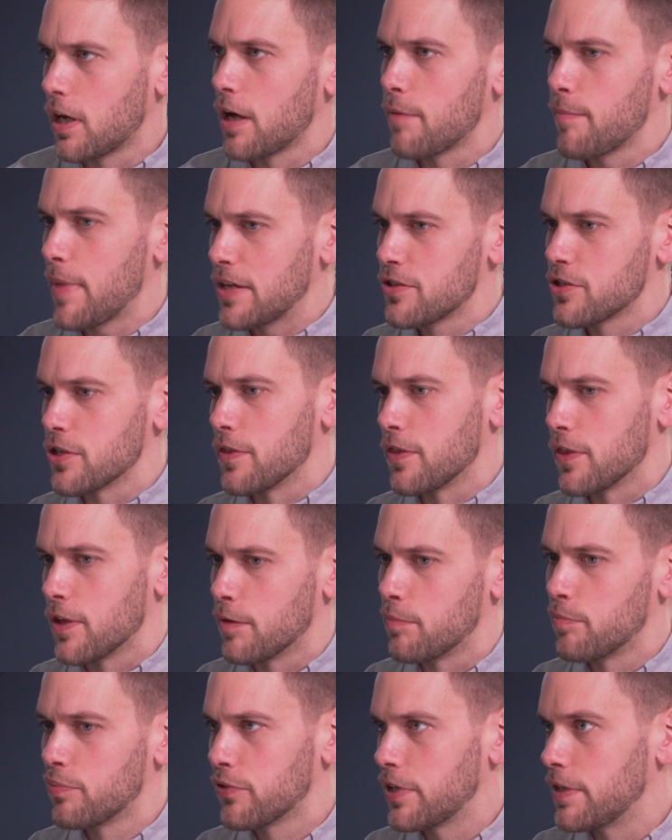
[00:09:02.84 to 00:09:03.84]
I imagine
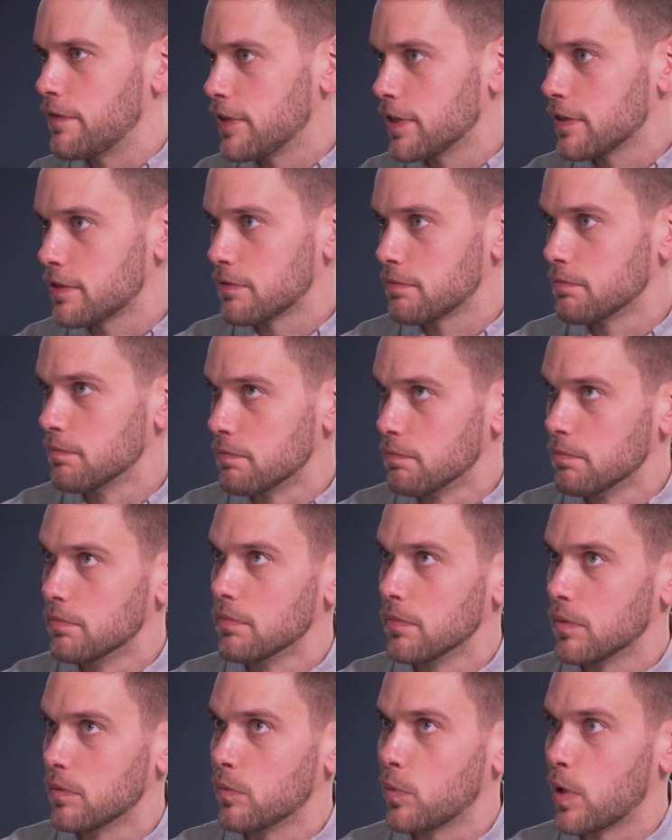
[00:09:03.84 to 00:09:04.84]
the previous
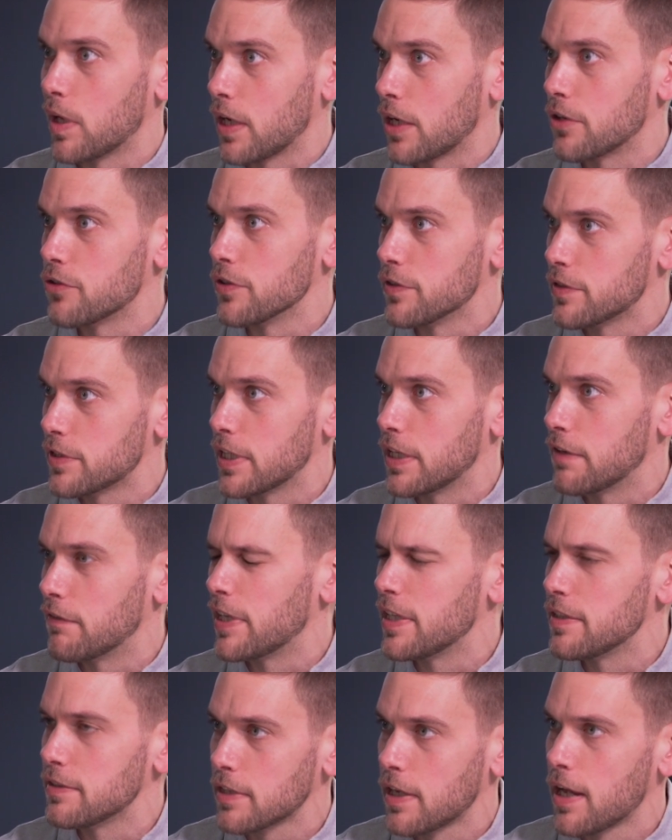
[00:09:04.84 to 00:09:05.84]
100
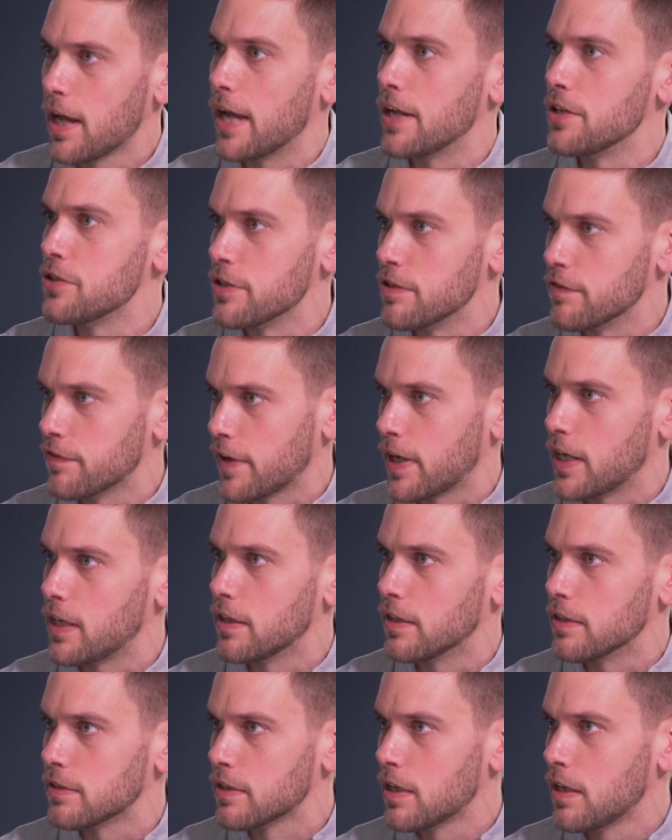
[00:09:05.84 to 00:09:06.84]
series engine
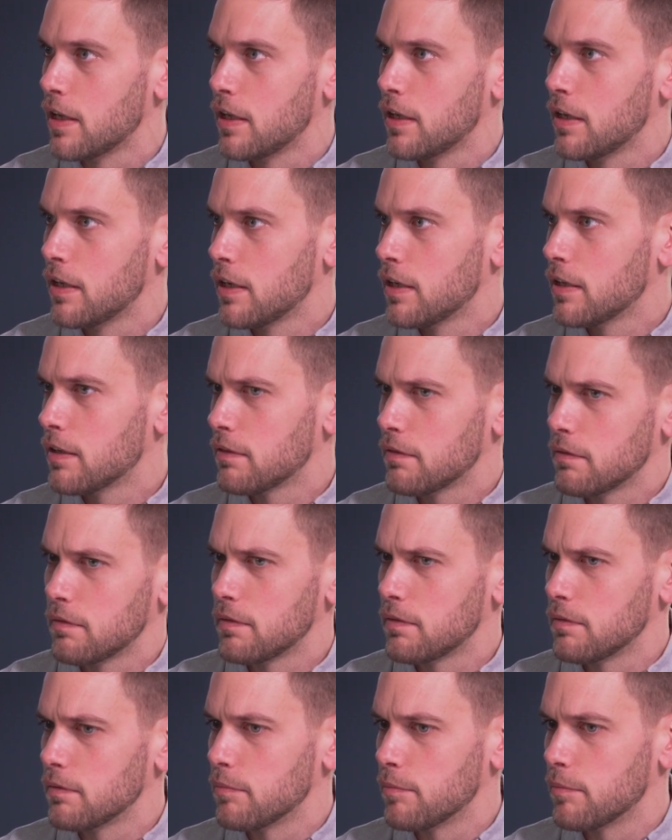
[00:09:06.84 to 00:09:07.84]
failures
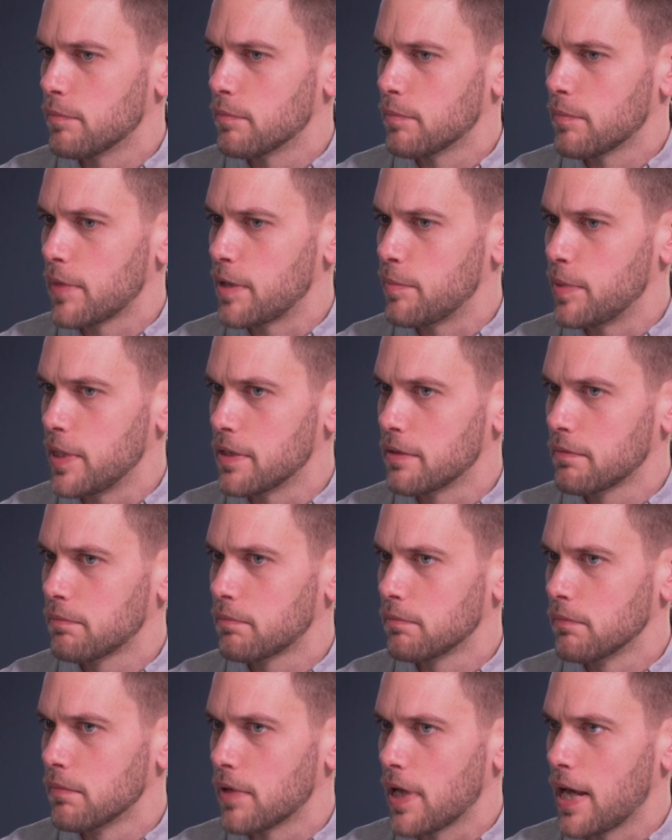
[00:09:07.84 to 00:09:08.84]
maybe
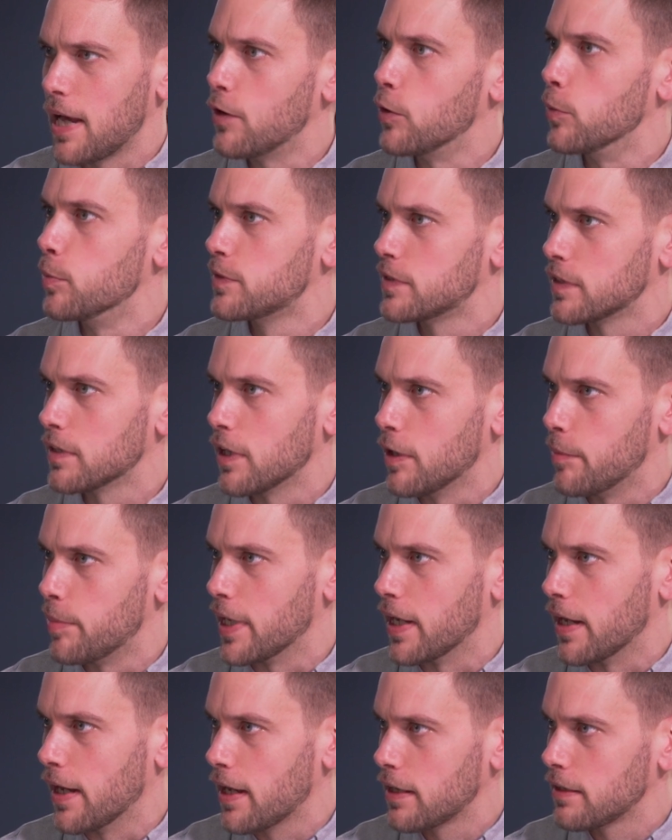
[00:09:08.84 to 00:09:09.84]
helped a bit.